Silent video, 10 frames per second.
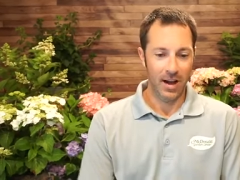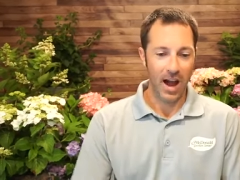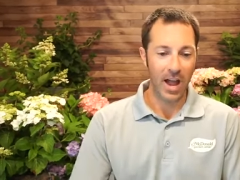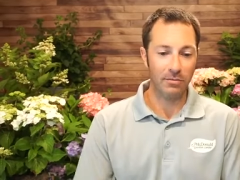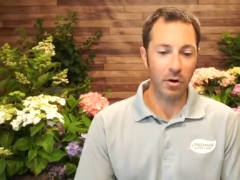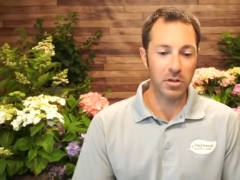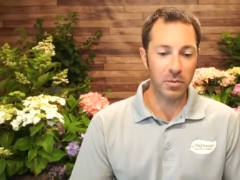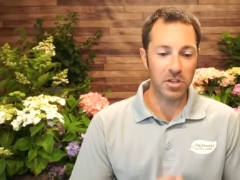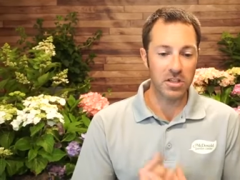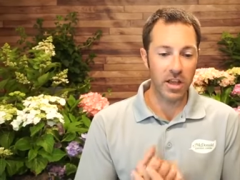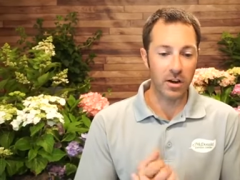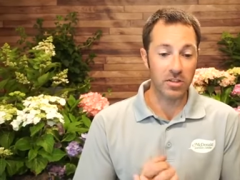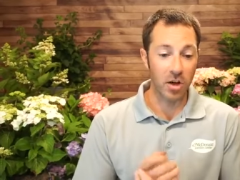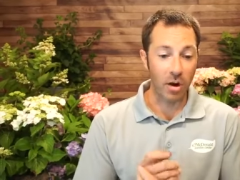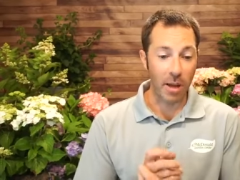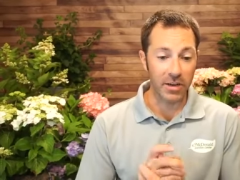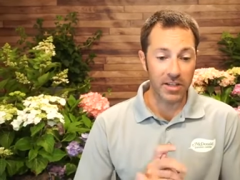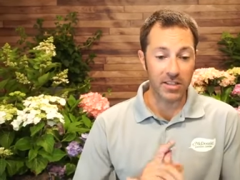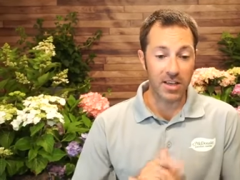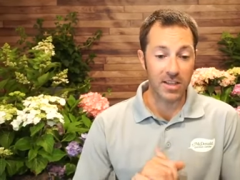I have rose bushes that are, so
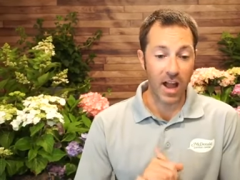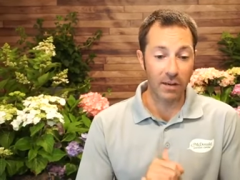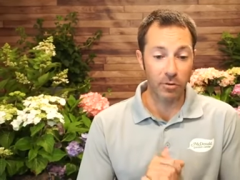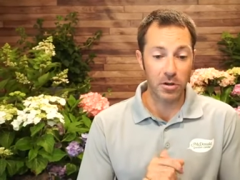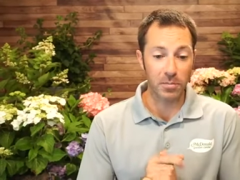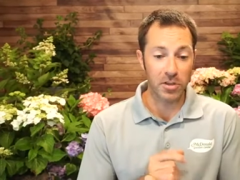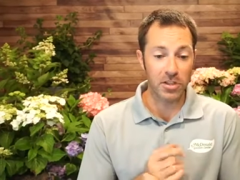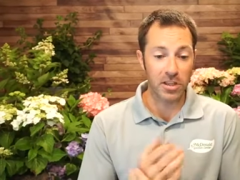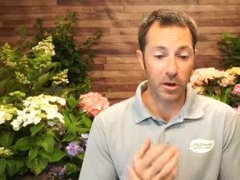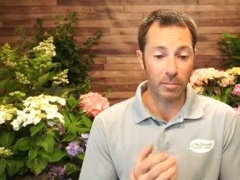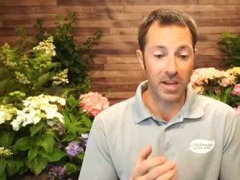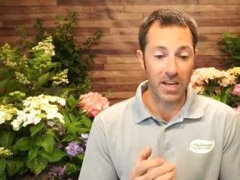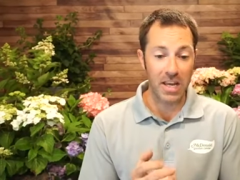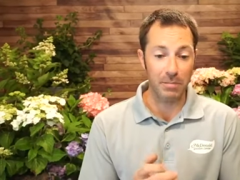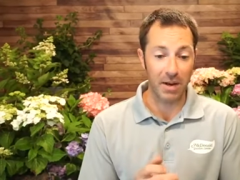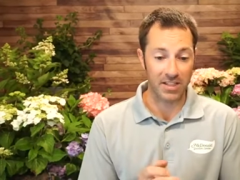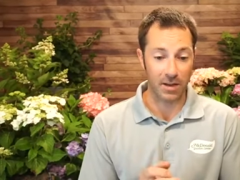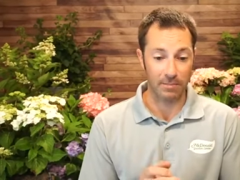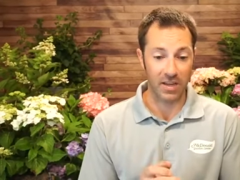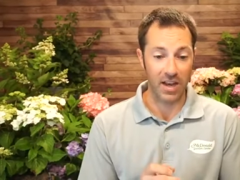Ebony says, I have rose bushes that are being eaten by
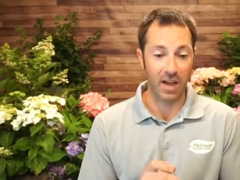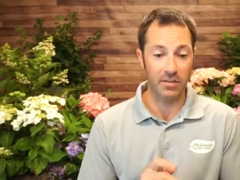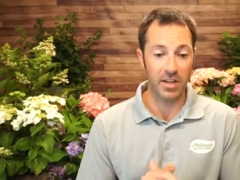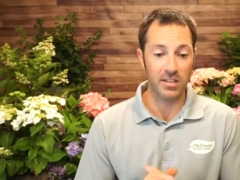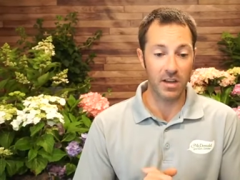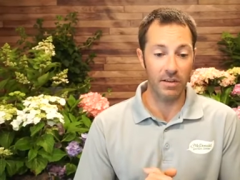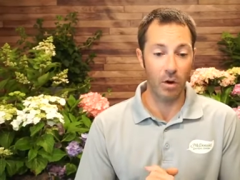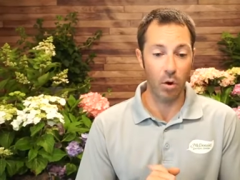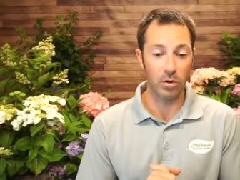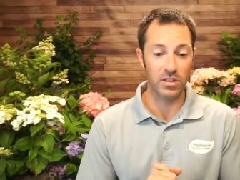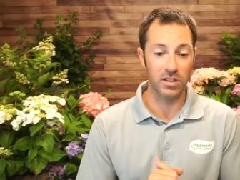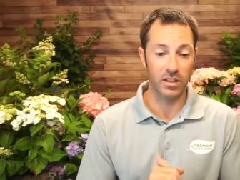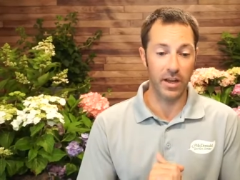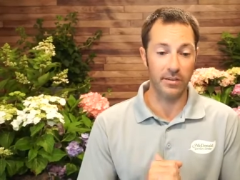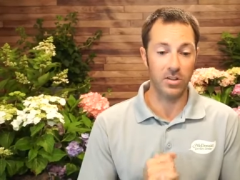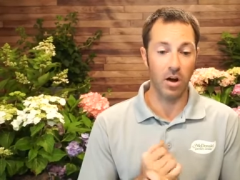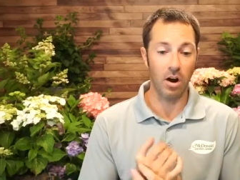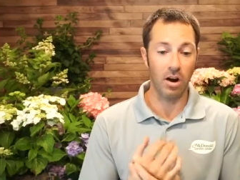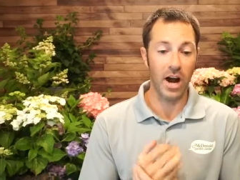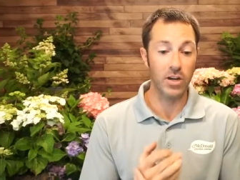something. Evidence of holes in the leaves.
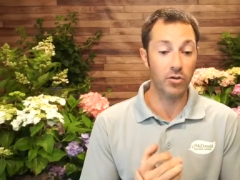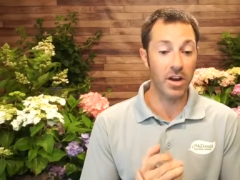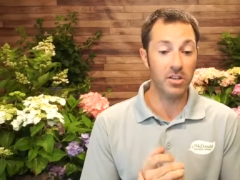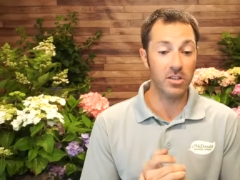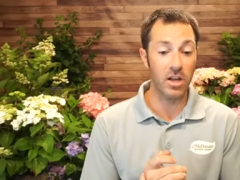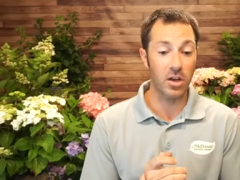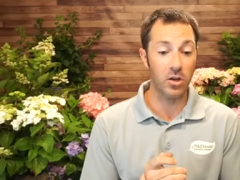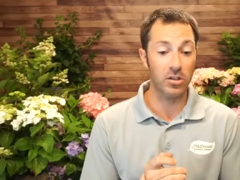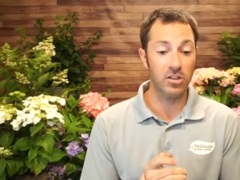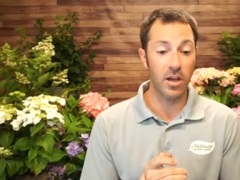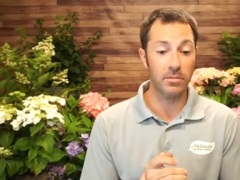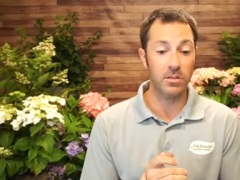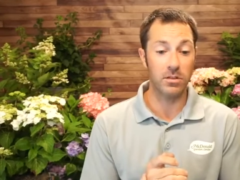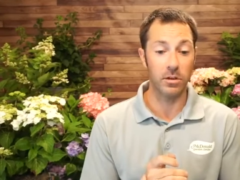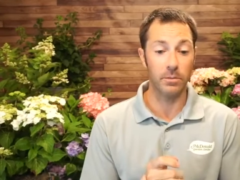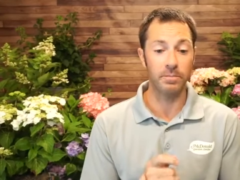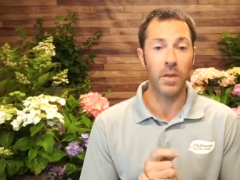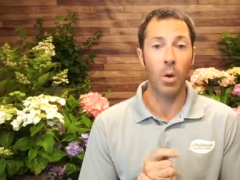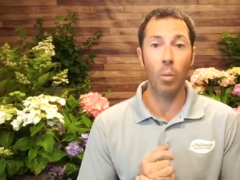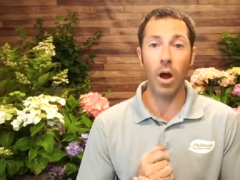Are hydrangeas a good substitute?
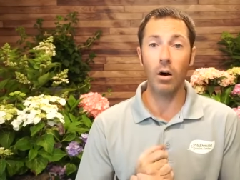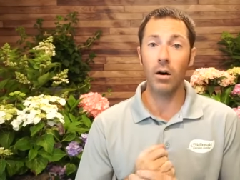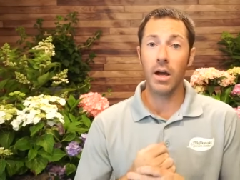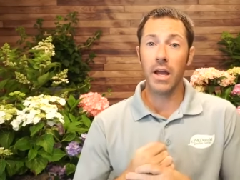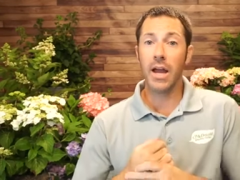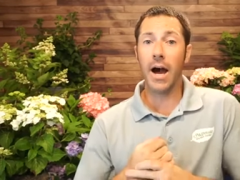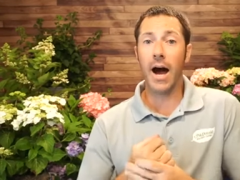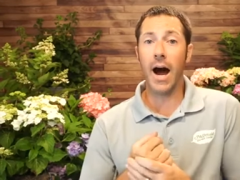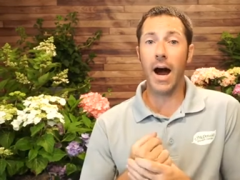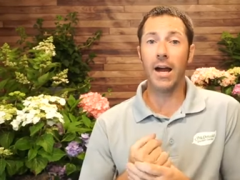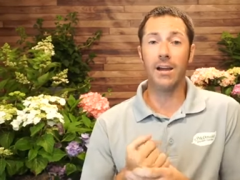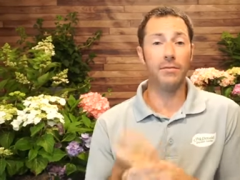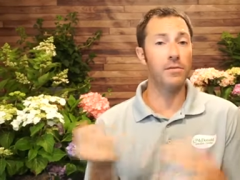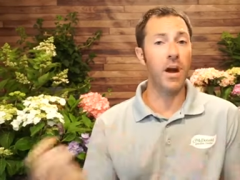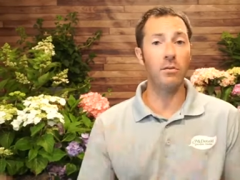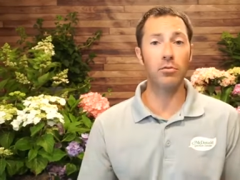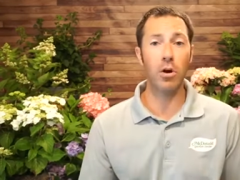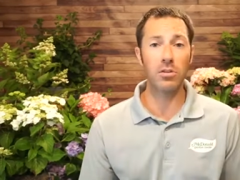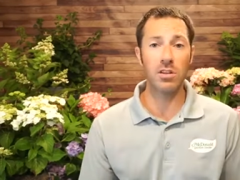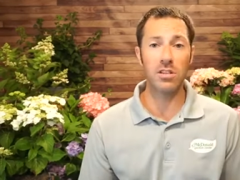Well, uh, if you've got
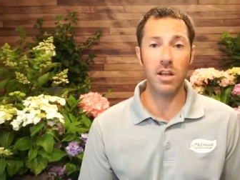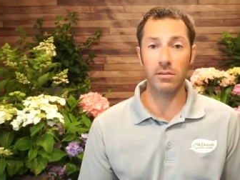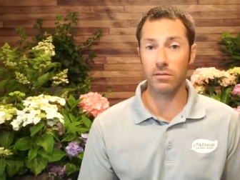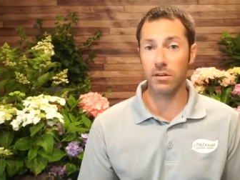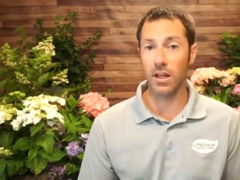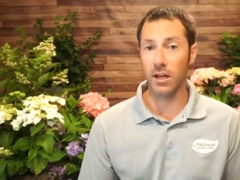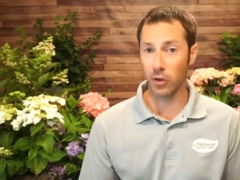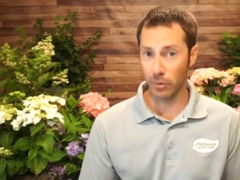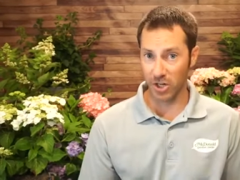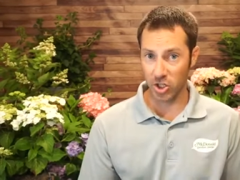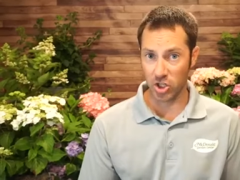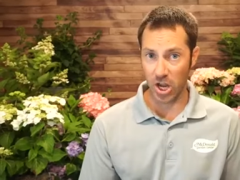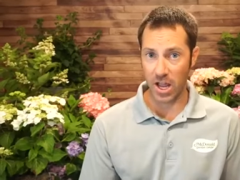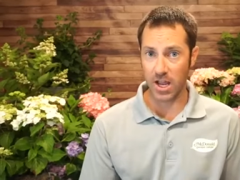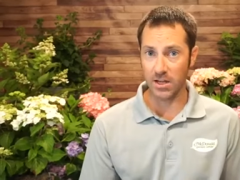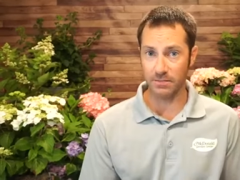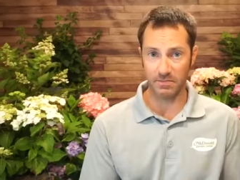roses in, in a little bit of shade,